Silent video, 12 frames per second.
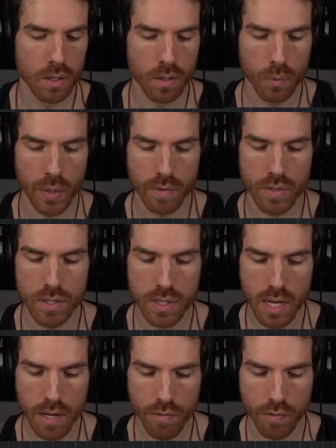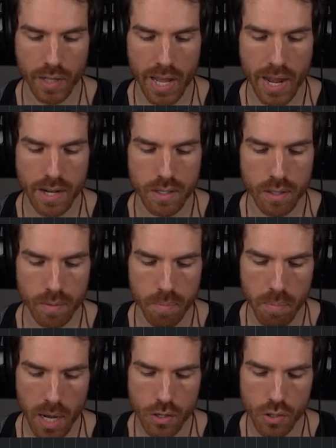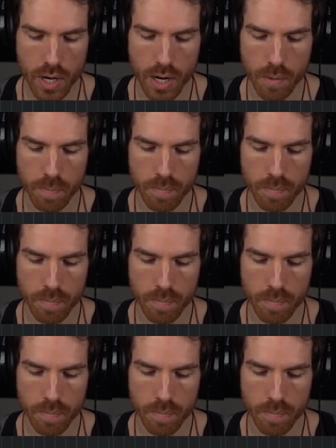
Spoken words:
we have C flat major now.